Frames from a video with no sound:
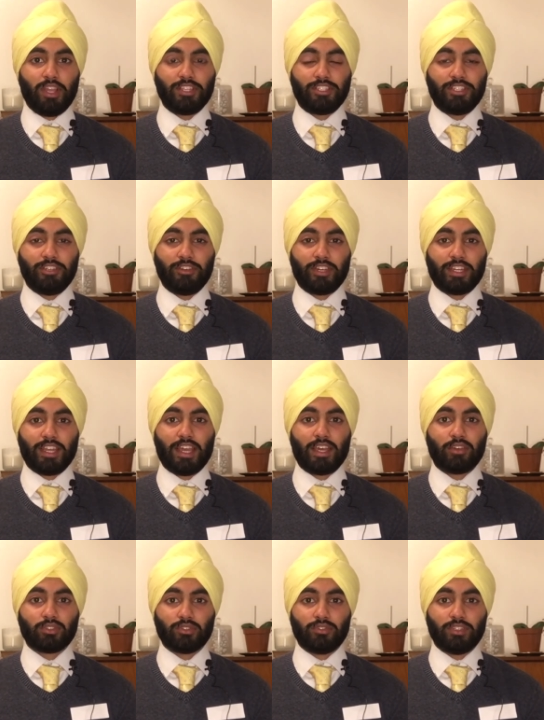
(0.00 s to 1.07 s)
engineering at
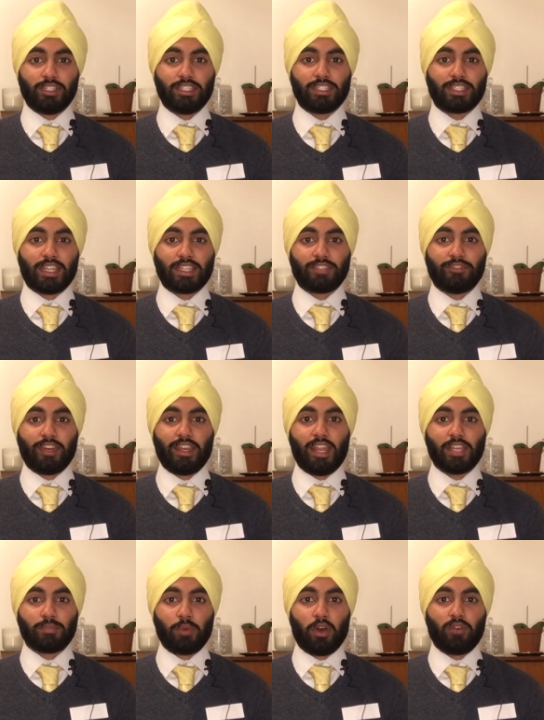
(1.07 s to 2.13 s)
Oxford is classified
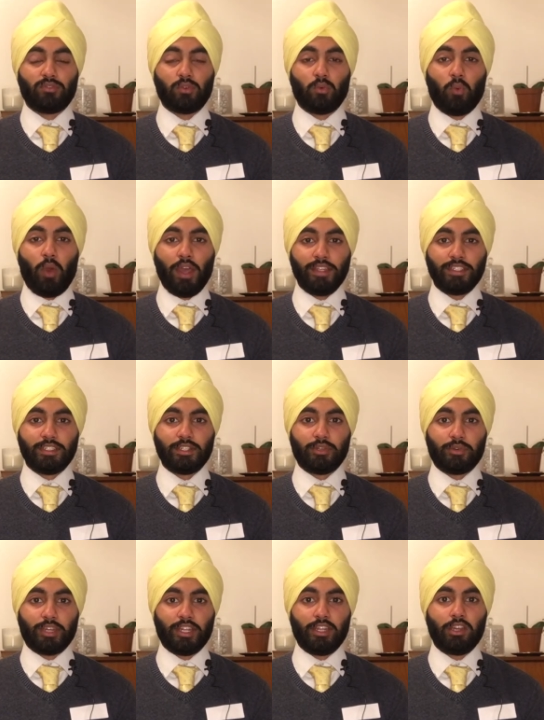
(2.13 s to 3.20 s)
as part of the wider
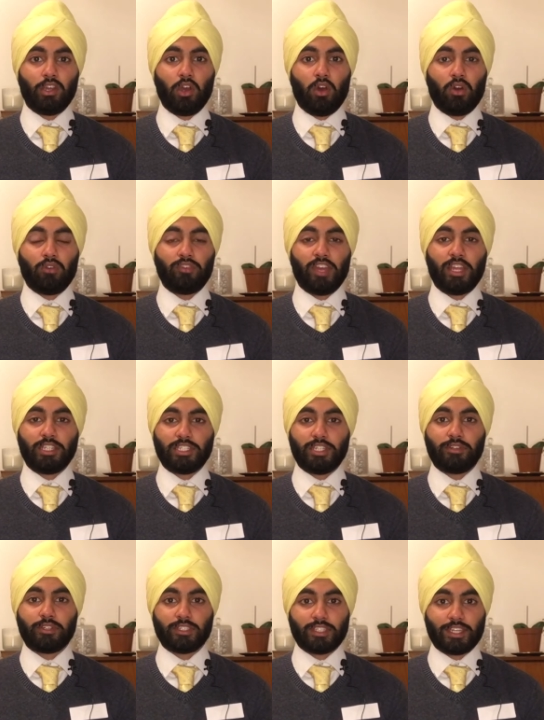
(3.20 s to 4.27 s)
degree of
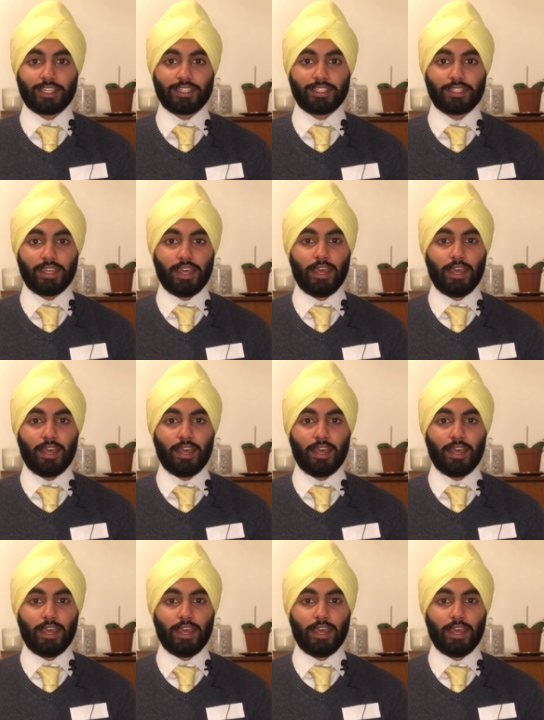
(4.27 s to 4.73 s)
engineering science,